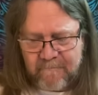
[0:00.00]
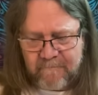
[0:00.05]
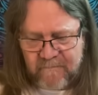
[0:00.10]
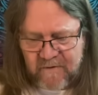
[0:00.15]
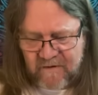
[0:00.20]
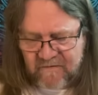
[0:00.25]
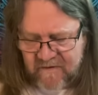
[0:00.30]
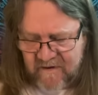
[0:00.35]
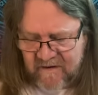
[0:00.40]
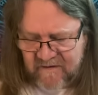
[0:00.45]

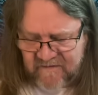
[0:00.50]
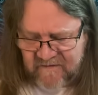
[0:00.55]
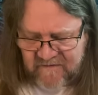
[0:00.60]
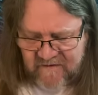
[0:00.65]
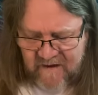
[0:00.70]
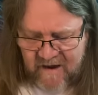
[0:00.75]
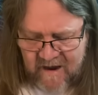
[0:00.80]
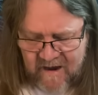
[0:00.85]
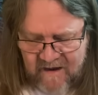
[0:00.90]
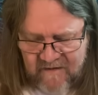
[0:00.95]
But this
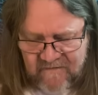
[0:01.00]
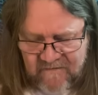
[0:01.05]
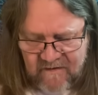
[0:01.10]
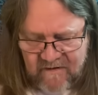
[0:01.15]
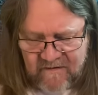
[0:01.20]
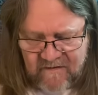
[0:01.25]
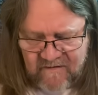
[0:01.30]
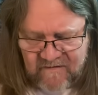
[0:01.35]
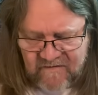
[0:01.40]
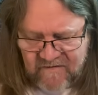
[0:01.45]
says
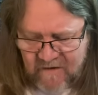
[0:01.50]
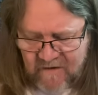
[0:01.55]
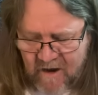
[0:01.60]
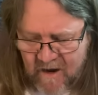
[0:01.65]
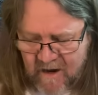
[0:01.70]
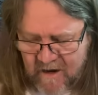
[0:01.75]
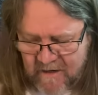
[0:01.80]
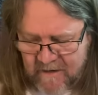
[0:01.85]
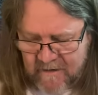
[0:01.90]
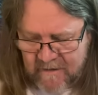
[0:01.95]
that the
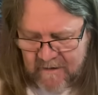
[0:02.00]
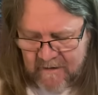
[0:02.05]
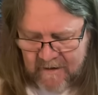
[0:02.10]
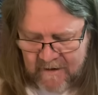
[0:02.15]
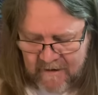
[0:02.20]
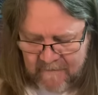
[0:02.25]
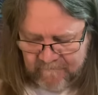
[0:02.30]
sun